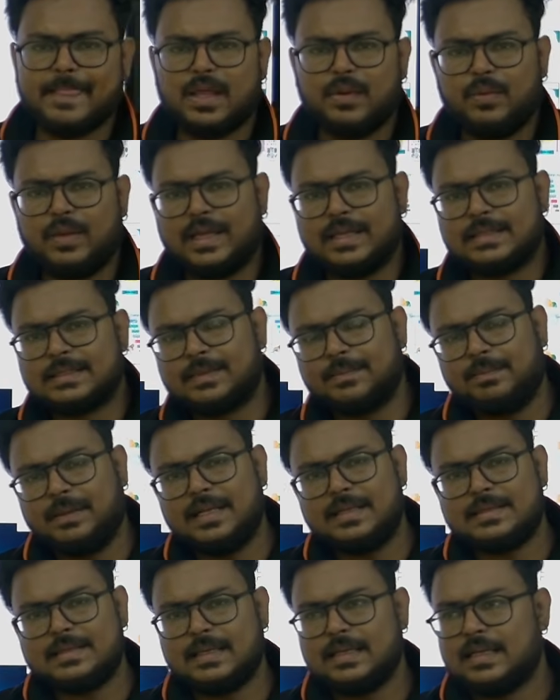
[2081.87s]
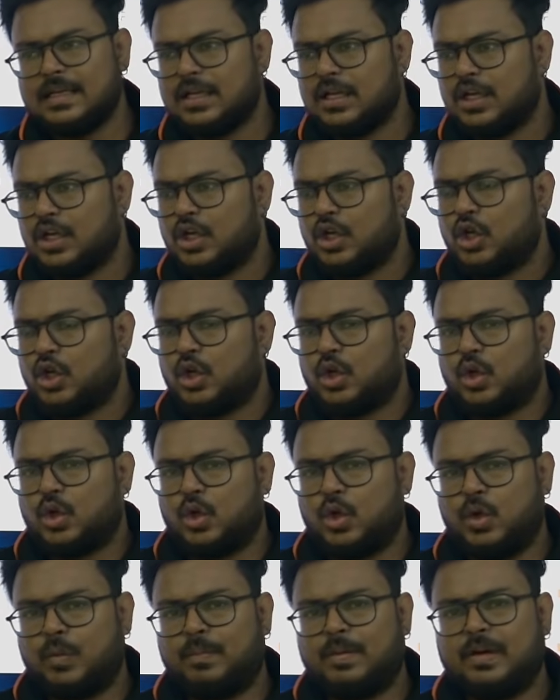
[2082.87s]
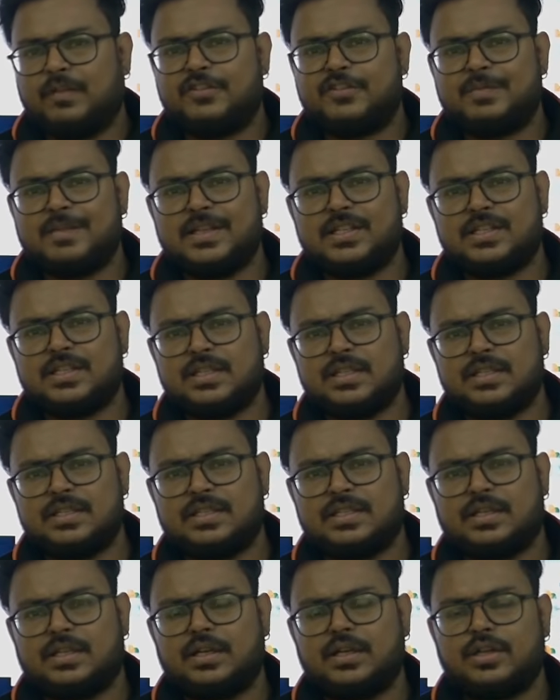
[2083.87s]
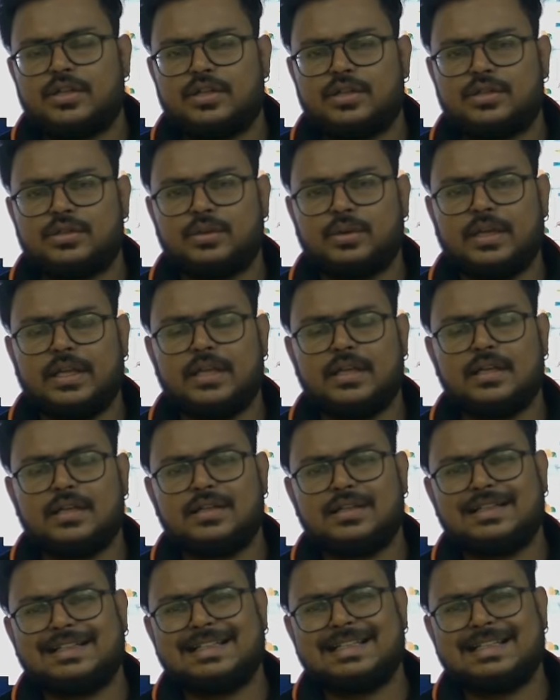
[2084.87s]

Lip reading: We can simply say group of species showing